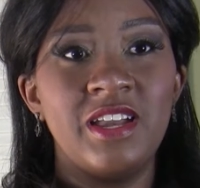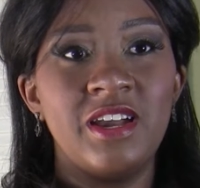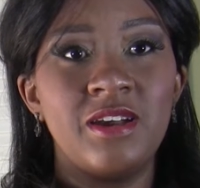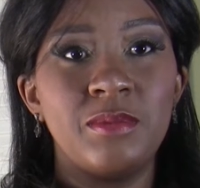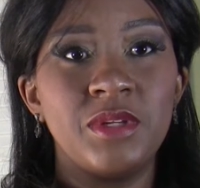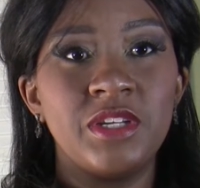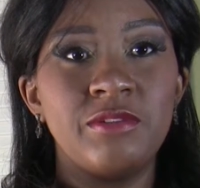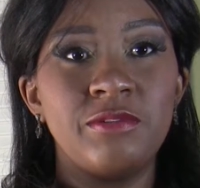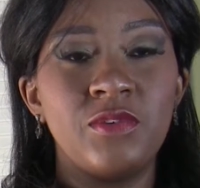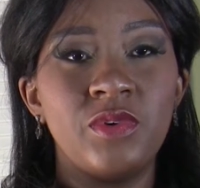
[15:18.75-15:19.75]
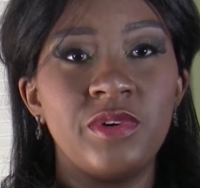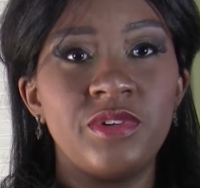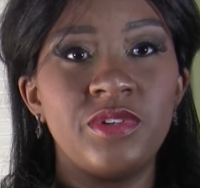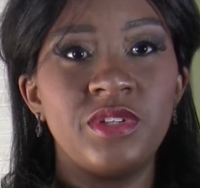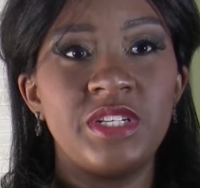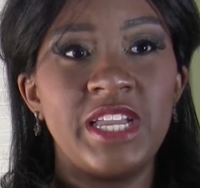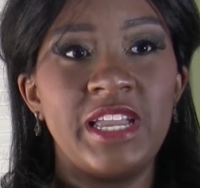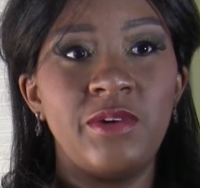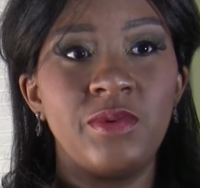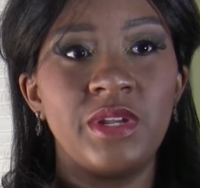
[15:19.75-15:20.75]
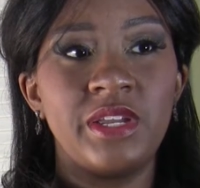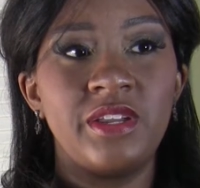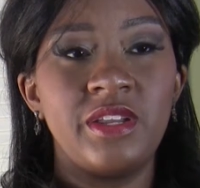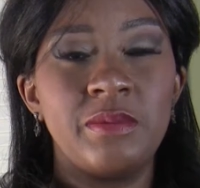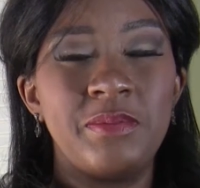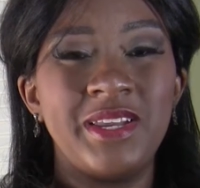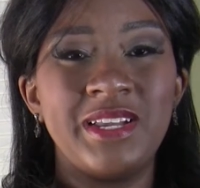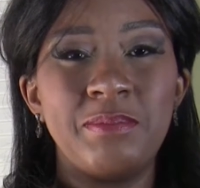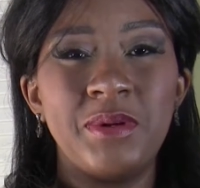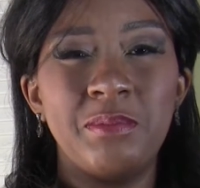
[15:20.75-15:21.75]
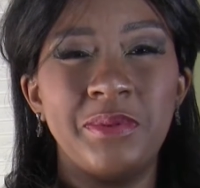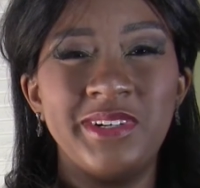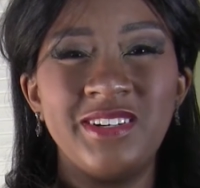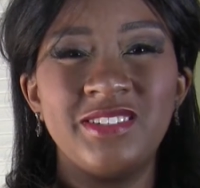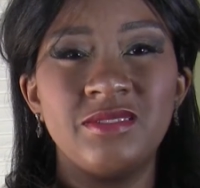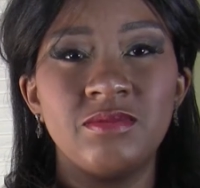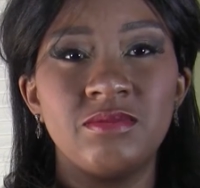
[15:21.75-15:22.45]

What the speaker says: I'm looking forward to the day when I can pick up a book,